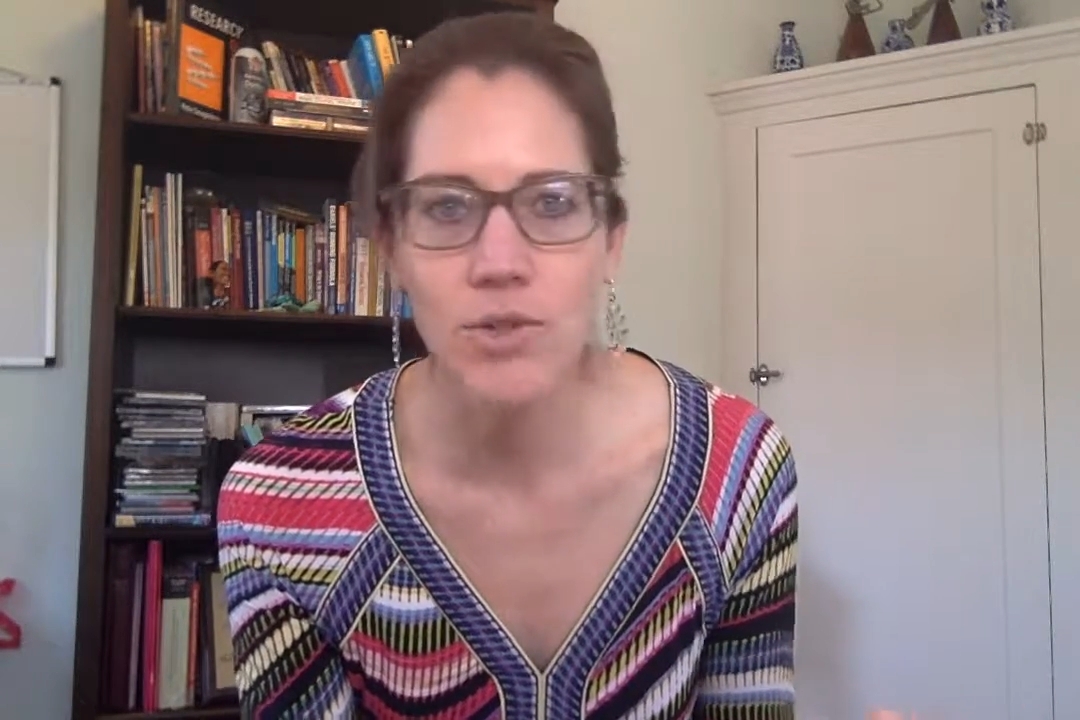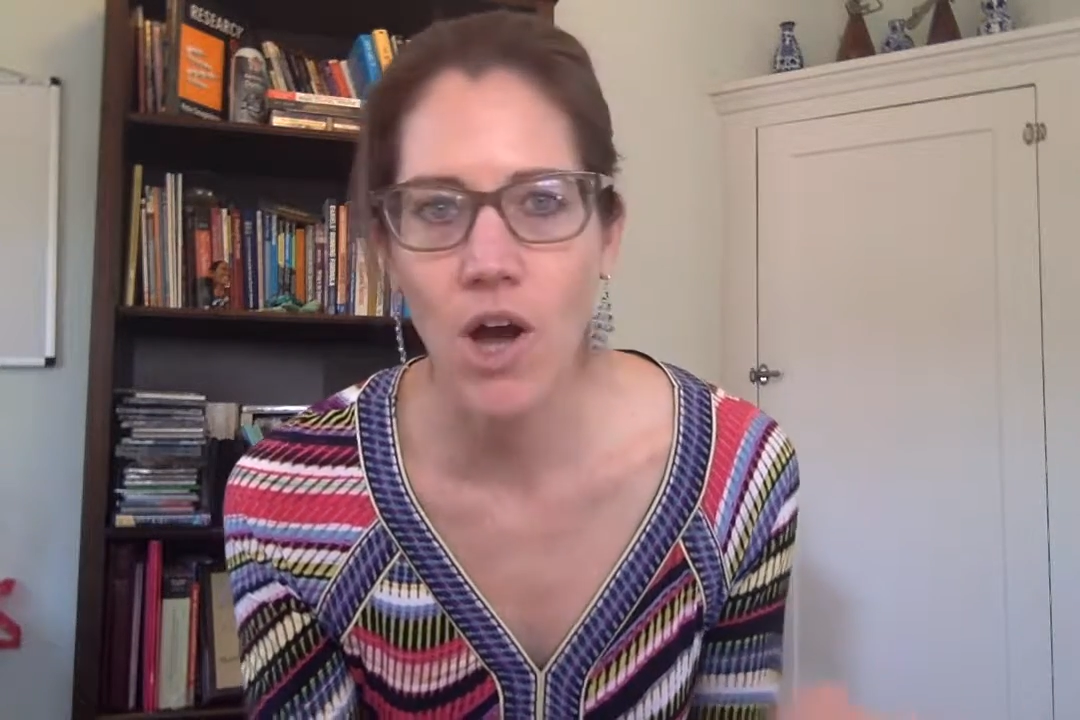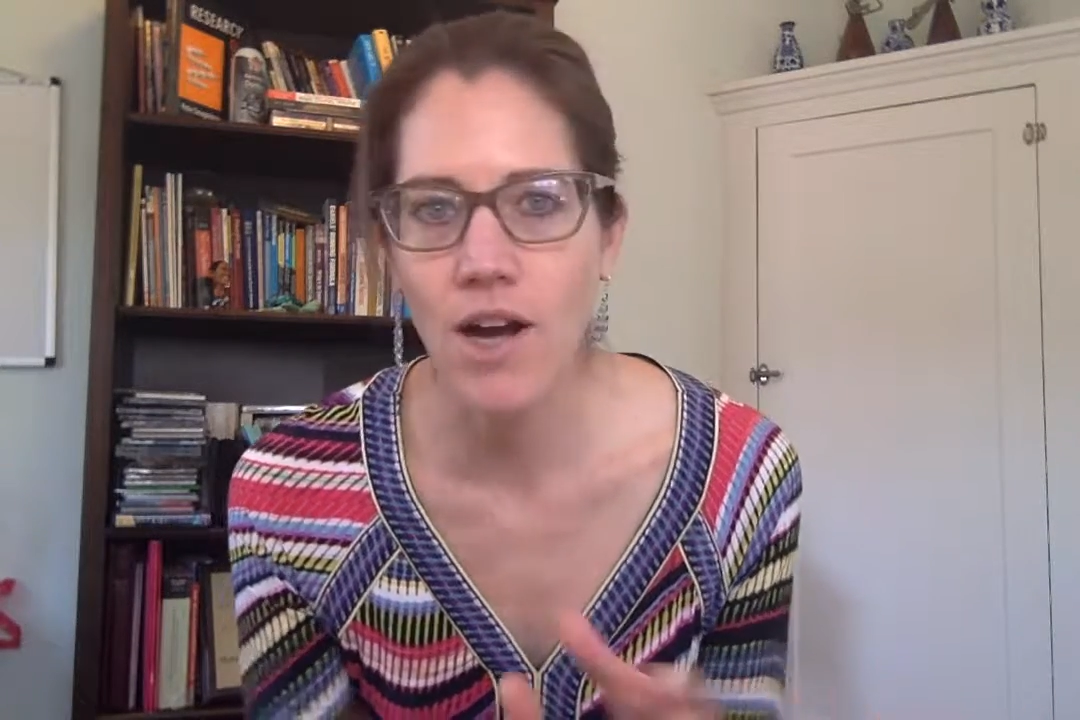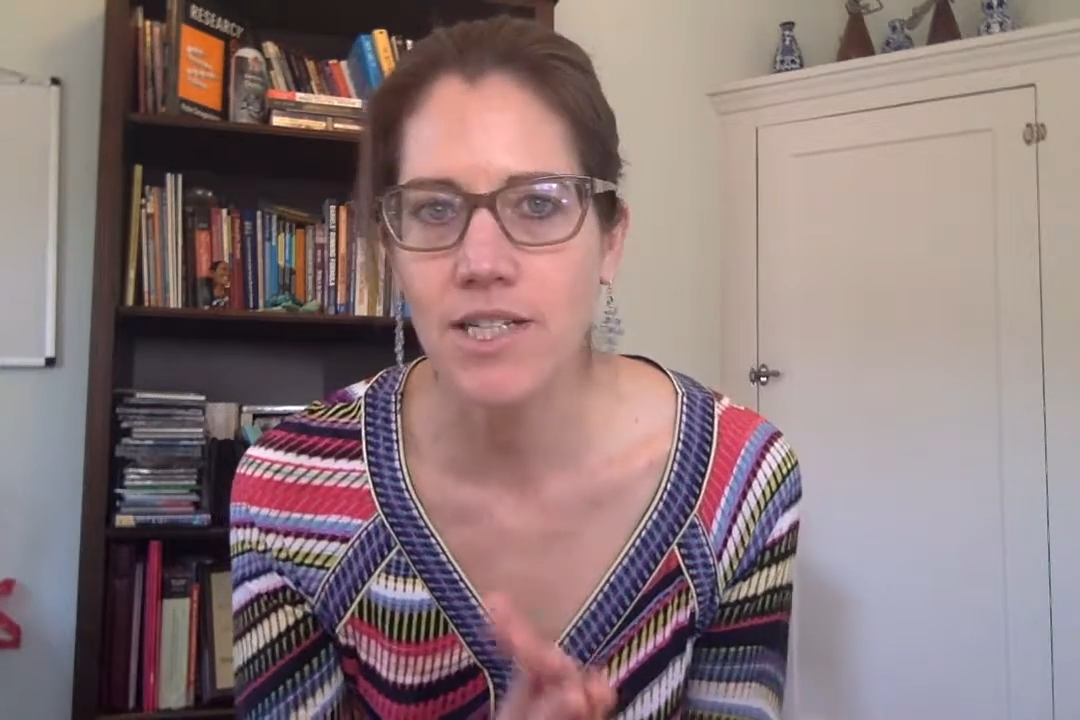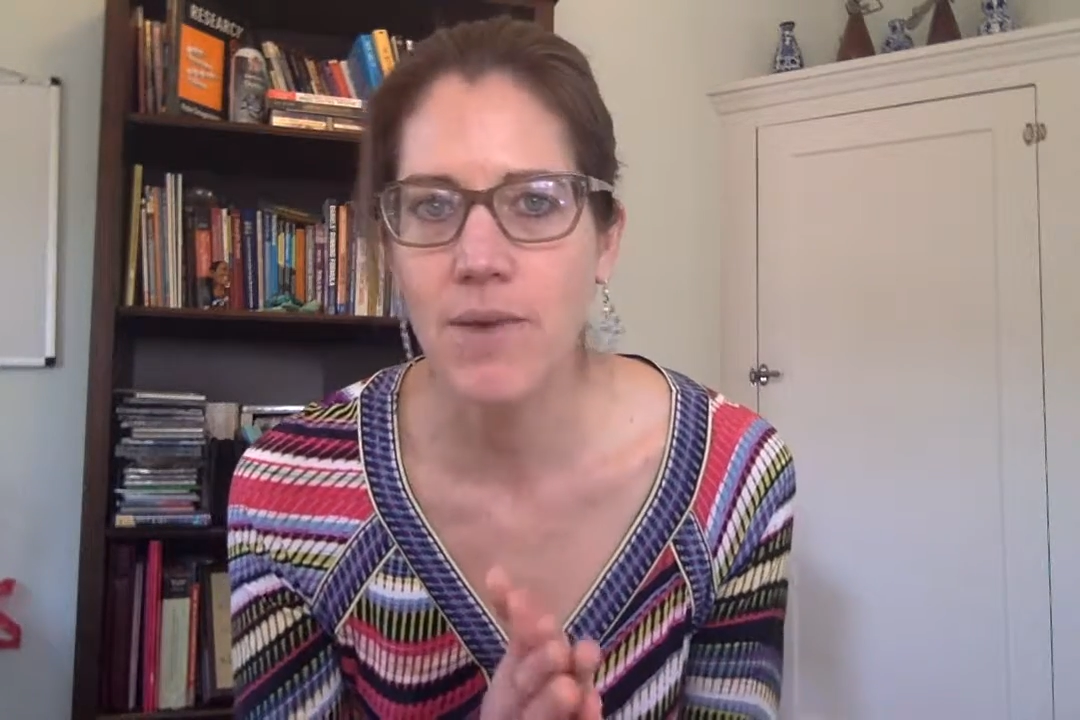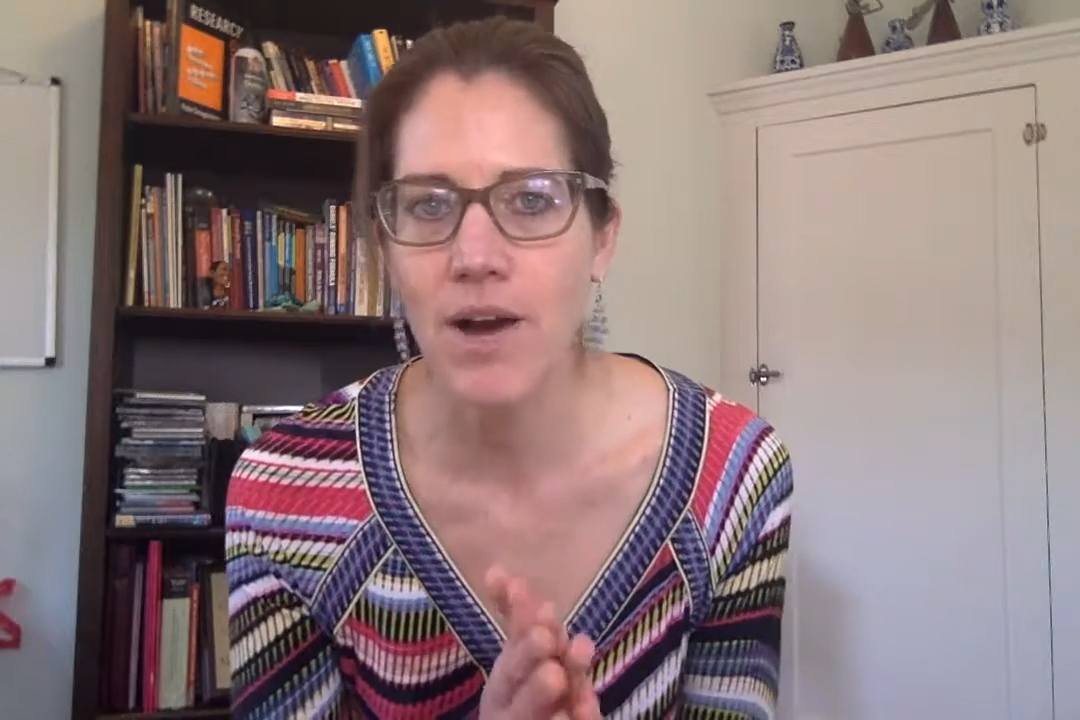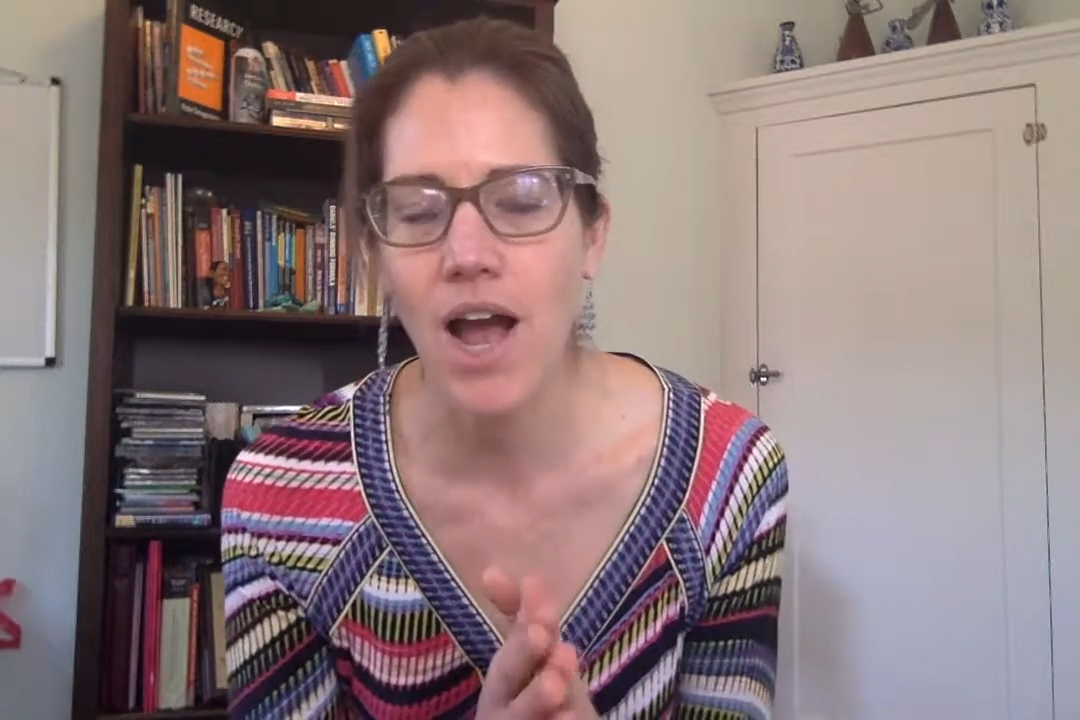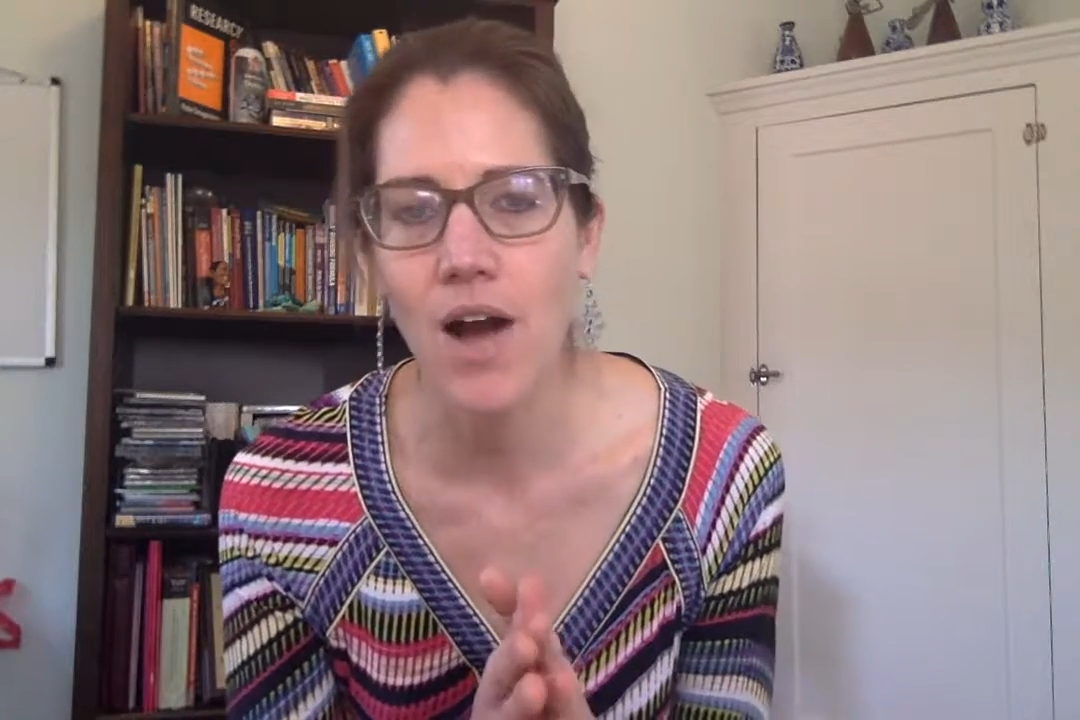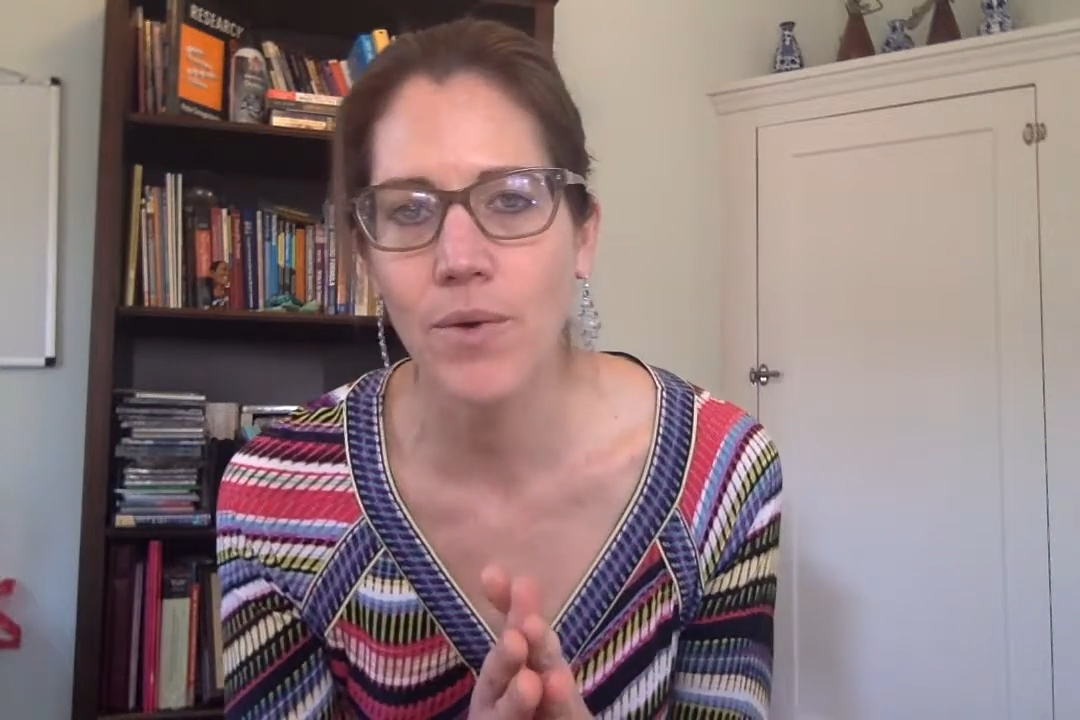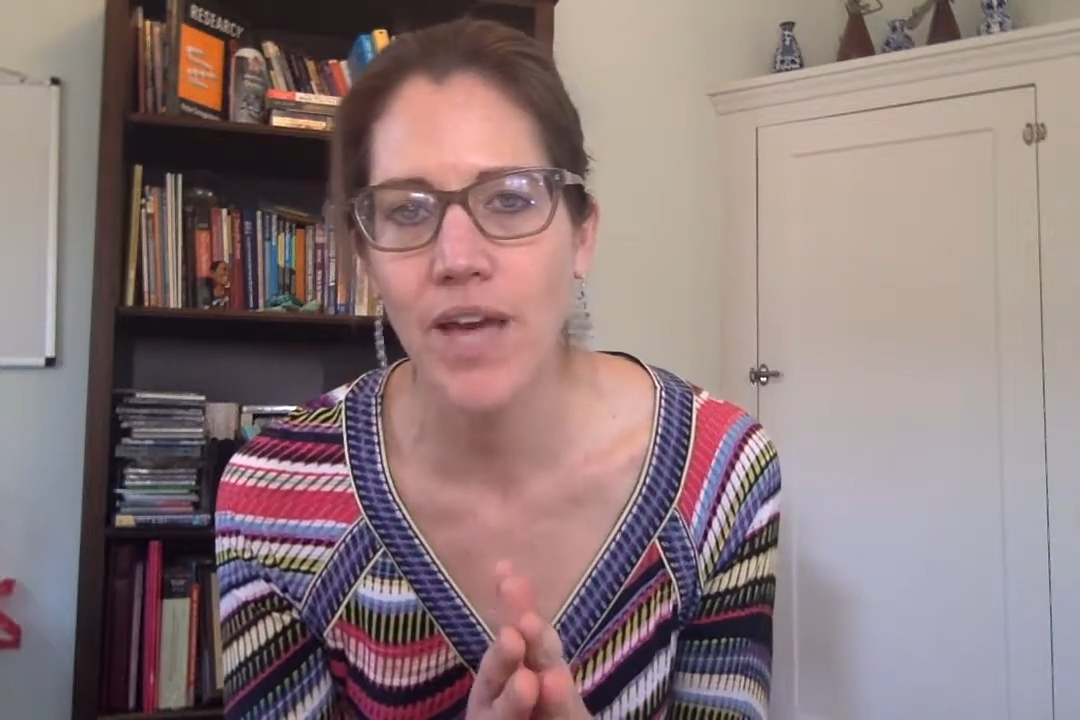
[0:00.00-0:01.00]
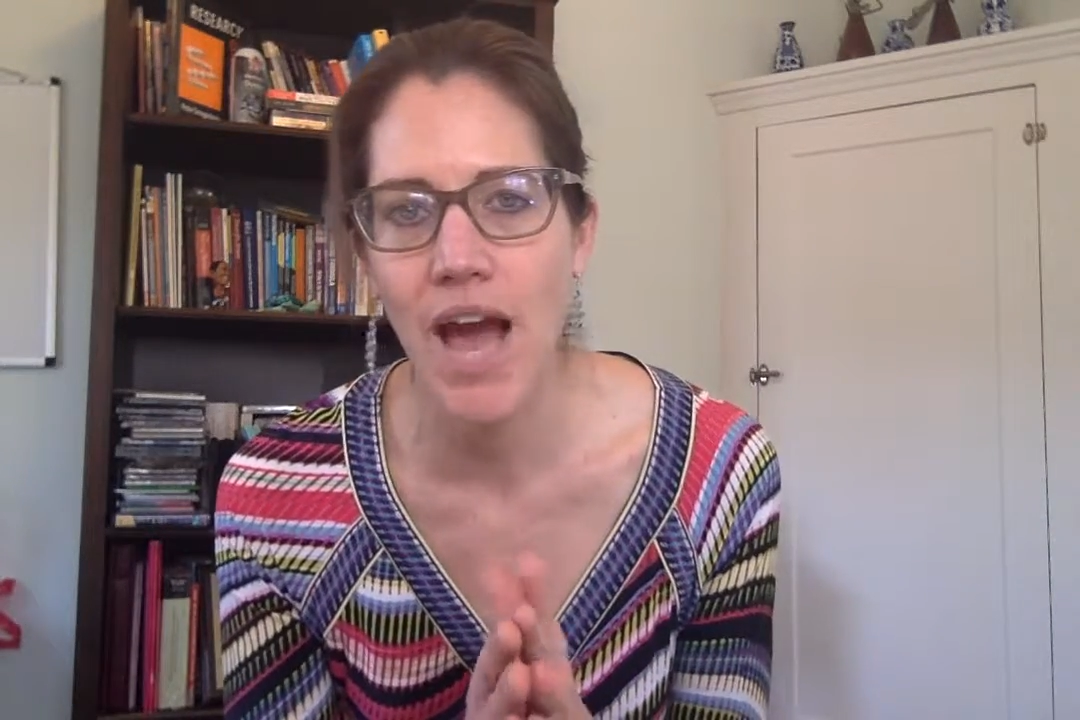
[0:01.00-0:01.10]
talked about how we